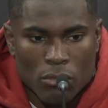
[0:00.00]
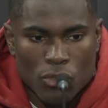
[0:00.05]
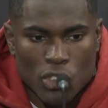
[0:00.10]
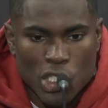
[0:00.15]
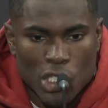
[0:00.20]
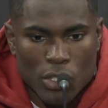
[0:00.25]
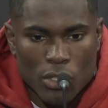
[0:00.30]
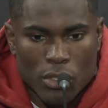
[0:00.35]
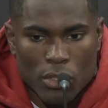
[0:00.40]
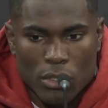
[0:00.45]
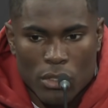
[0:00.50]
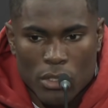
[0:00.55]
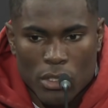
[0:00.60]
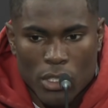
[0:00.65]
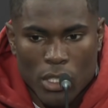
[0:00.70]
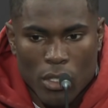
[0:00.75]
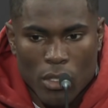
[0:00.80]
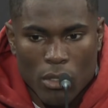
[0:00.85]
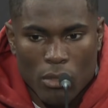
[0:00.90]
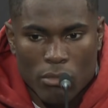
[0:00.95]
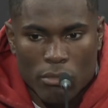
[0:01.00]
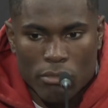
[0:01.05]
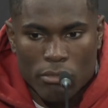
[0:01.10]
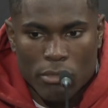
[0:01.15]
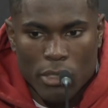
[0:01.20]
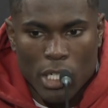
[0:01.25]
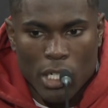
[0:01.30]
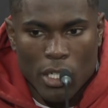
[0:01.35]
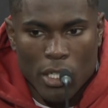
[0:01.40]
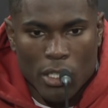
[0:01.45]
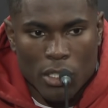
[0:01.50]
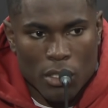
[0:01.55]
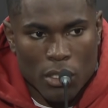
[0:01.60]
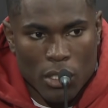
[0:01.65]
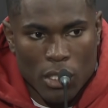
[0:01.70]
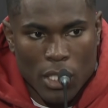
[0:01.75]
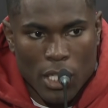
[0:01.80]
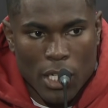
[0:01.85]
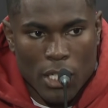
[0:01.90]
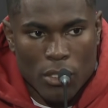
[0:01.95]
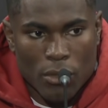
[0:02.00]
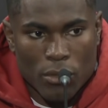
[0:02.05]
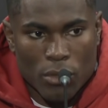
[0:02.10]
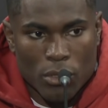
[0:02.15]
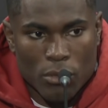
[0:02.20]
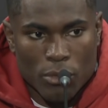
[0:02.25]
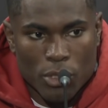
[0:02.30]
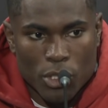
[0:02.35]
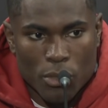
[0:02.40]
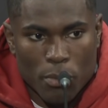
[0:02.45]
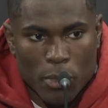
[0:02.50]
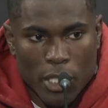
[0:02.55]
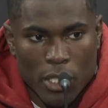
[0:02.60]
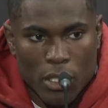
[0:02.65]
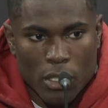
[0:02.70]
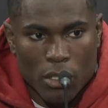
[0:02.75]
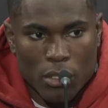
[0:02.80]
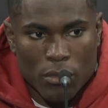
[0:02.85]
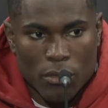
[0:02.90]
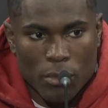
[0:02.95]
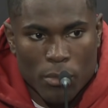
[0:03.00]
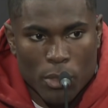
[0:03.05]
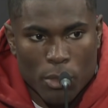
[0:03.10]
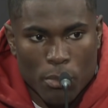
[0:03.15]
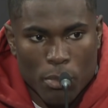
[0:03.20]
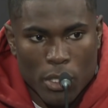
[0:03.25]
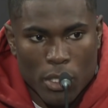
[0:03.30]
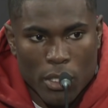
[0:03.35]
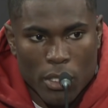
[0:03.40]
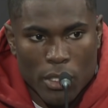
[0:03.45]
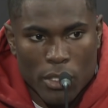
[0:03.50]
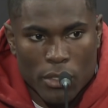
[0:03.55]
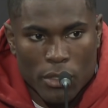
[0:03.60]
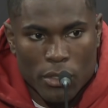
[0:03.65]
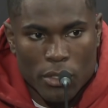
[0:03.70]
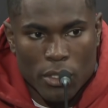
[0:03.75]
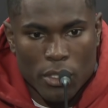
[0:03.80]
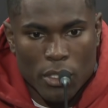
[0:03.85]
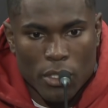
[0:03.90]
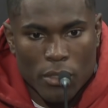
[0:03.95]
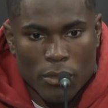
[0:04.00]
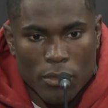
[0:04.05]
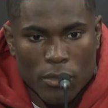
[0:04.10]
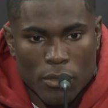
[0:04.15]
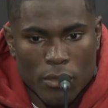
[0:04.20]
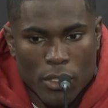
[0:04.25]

Just, you know, earning the locker room respect from your players and stuff.